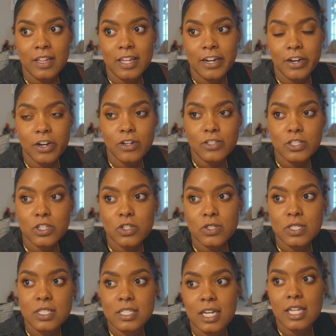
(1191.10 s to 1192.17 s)
And then also
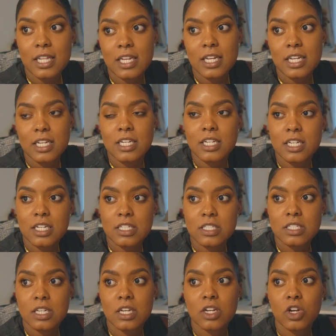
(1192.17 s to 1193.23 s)
Stella
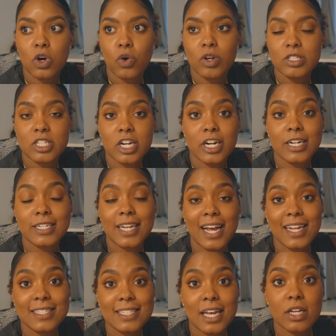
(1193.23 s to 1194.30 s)
is going to her
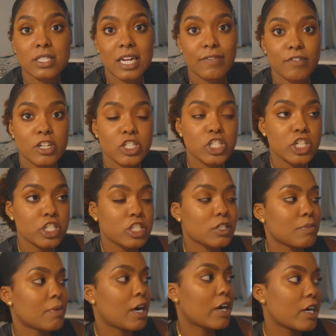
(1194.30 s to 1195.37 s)
dad's house after church
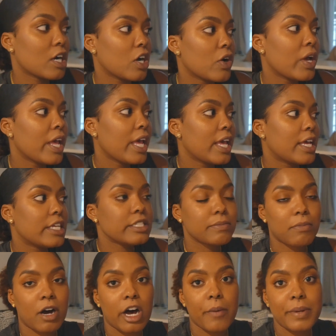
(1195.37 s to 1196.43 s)
tomorrow. His
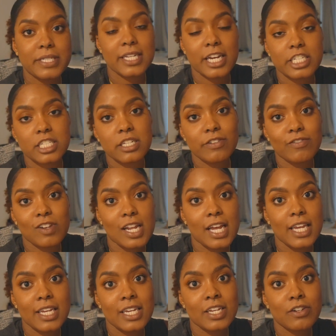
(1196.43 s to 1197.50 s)
mom is actually
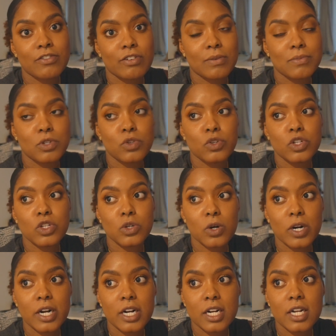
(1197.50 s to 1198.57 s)
flying in from New
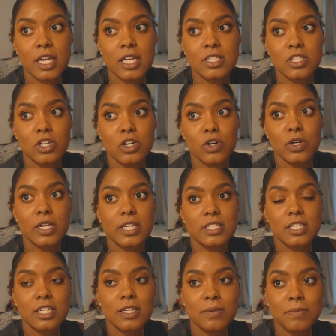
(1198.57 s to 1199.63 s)
York, so he's
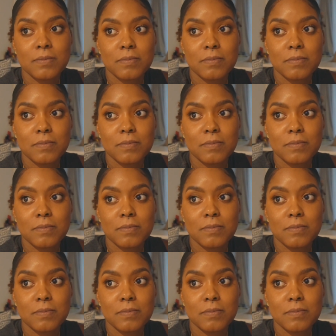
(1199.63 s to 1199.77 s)
gonna